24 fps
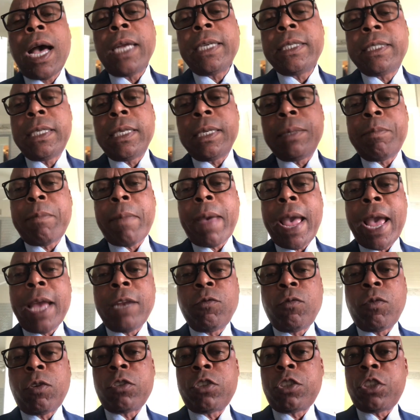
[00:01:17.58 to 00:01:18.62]

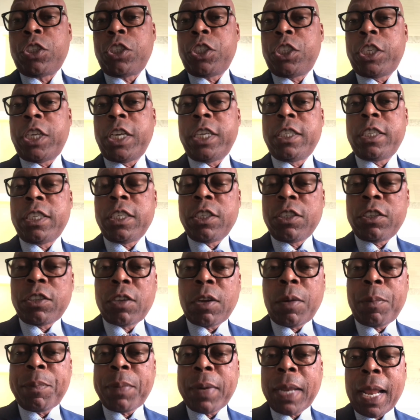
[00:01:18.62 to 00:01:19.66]
demand was chasing
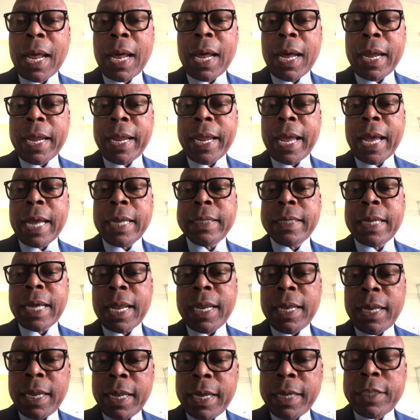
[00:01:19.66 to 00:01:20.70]
supply, and that
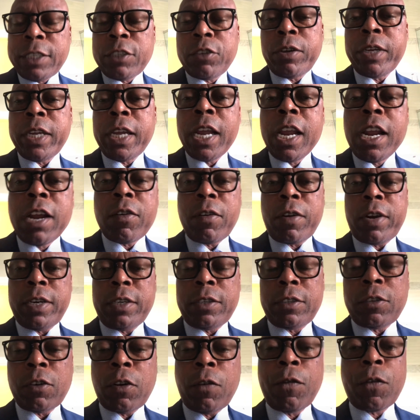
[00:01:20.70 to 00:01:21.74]
led to
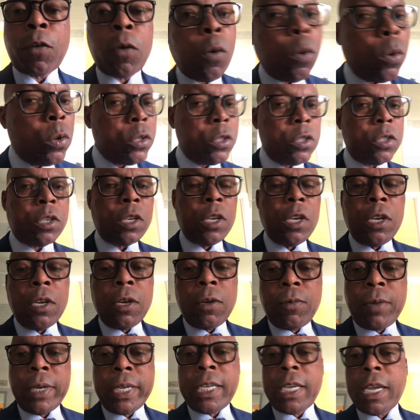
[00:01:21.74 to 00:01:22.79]
increase. Of course,
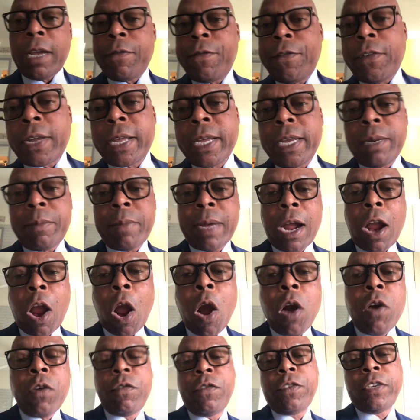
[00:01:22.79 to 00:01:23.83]
we can't forget about
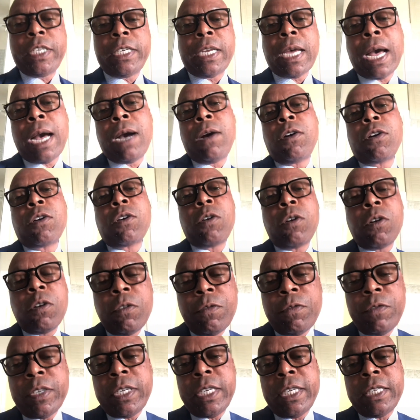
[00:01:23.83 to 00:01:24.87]
COVID, how
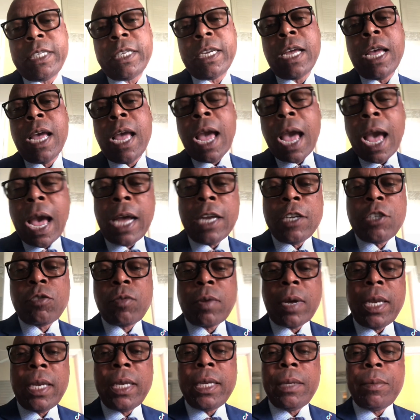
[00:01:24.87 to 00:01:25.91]
COVID
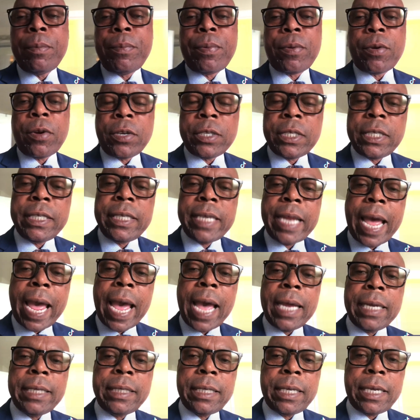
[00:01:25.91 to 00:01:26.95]
actually brought
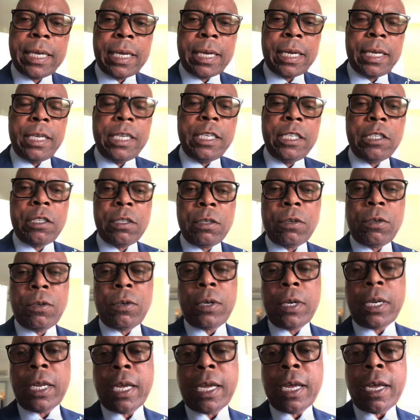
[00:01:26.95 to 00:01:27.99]
that
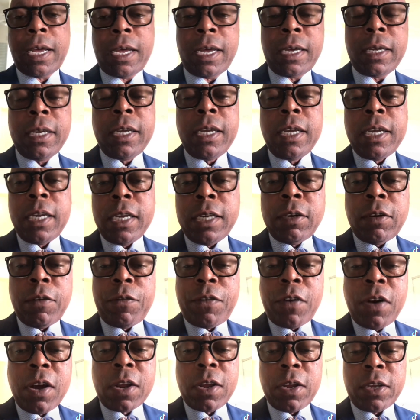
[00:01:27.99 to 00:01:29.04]

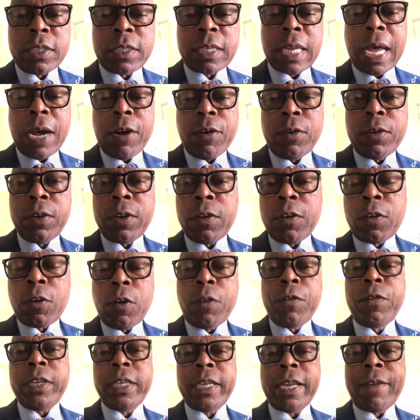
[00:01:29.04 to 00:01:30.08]
focus, how
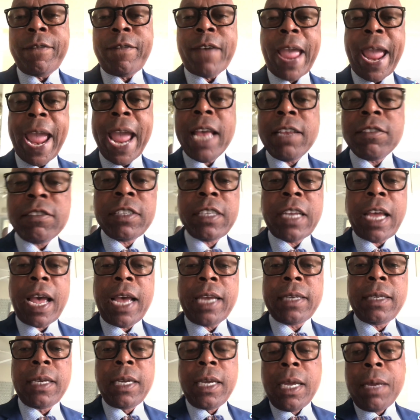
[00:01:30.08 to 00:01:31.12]
COVID enhanced
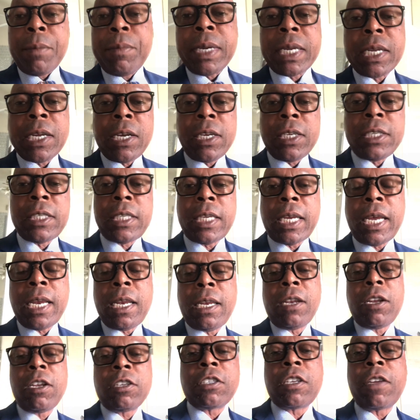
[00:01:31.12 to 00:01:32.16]
that, because
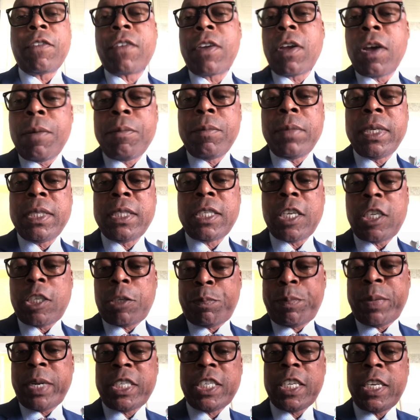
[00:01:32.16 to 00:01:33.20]
lots of companies,
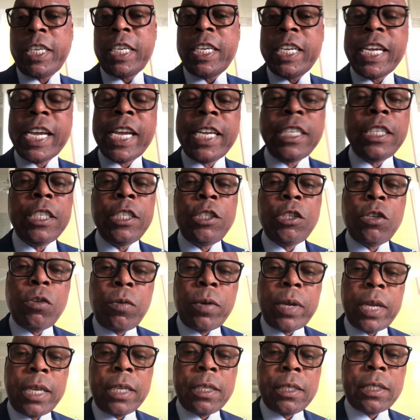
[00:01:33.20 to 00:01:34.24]
especially here in the
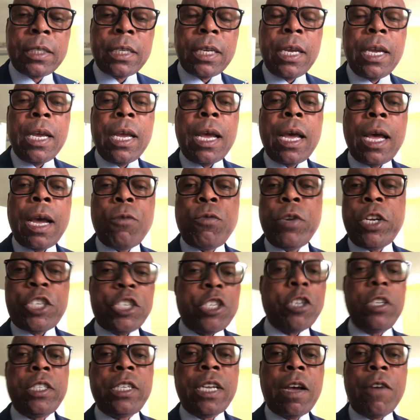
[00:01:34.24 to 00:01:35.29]
U.S., were
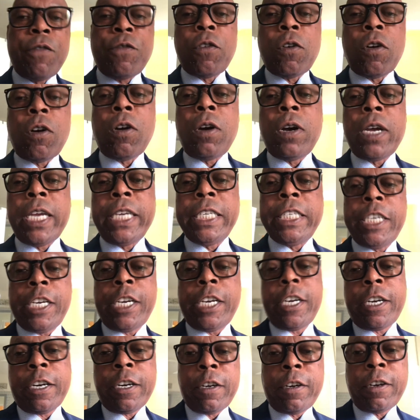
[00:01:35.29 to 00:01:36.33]
shut down for a
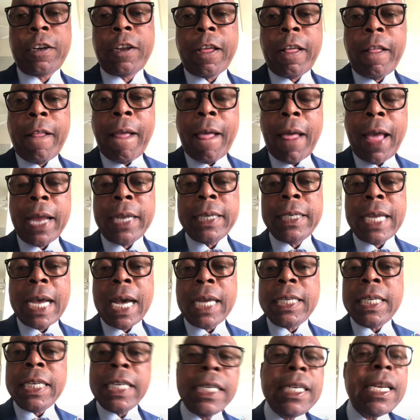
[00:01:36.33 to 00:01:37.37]
year. And
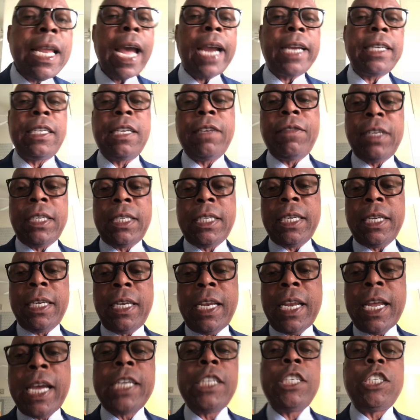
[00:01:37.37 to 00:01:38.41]
that inactivity
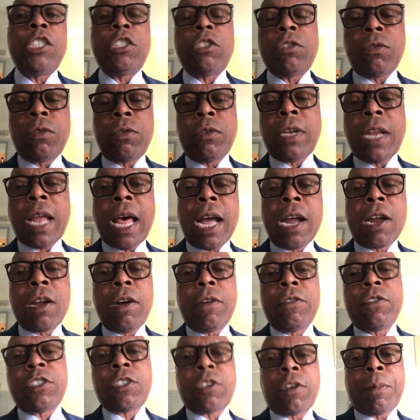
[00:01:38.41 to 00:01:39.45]
led to lack
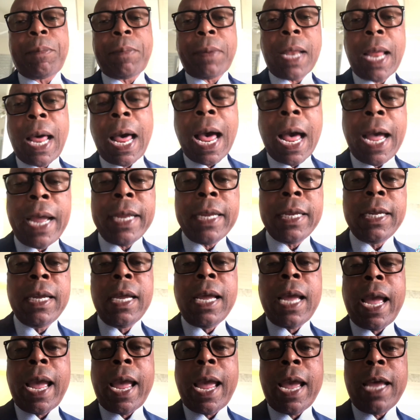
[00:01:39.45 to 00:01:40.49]
of supply.
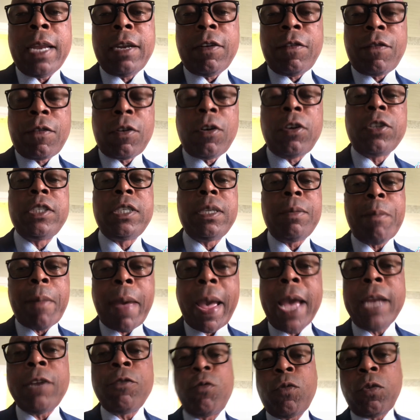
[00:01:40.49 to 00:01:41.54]
And of course,
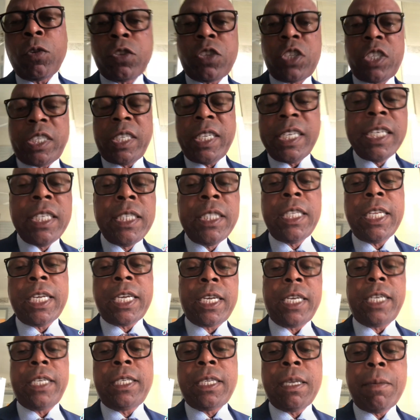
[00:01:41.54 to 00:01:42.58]
demand was still
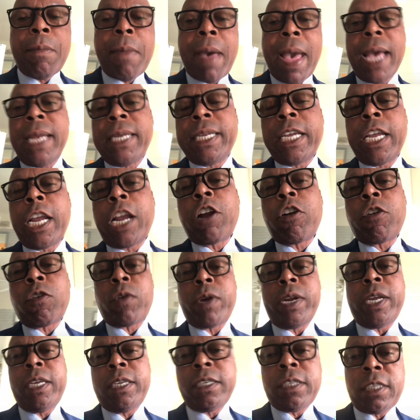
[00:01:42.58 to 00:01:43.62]
there. Demand
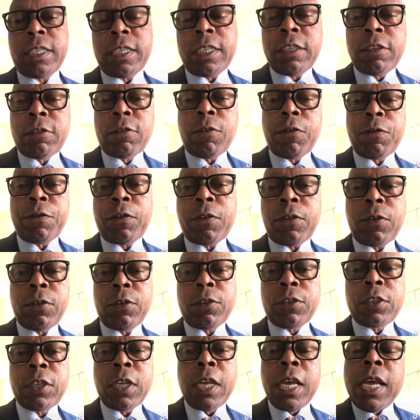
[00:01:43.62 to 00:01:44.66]
increased in
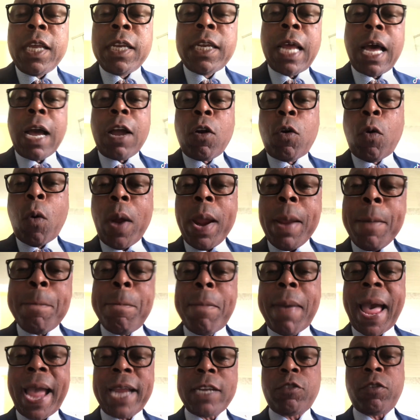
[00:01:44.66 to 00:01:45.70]
twofold. Now, going
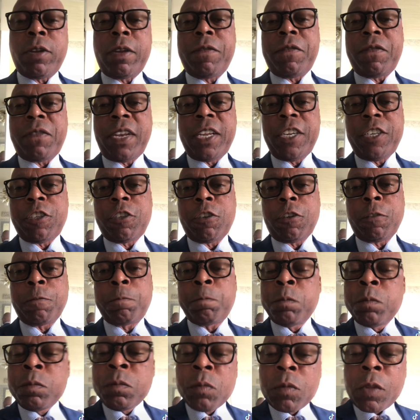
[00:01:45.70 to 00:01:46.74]
back to inflation,
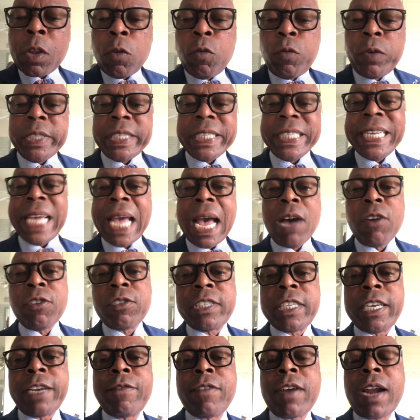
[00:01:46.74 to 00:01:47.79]
we see how
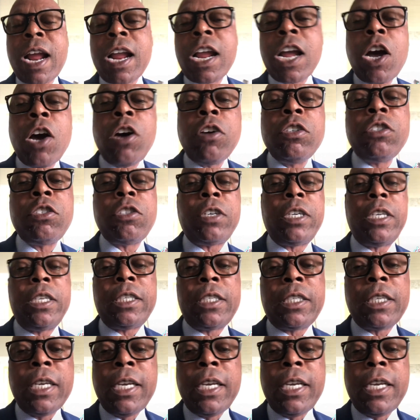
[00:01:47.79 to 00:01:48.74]
several countries,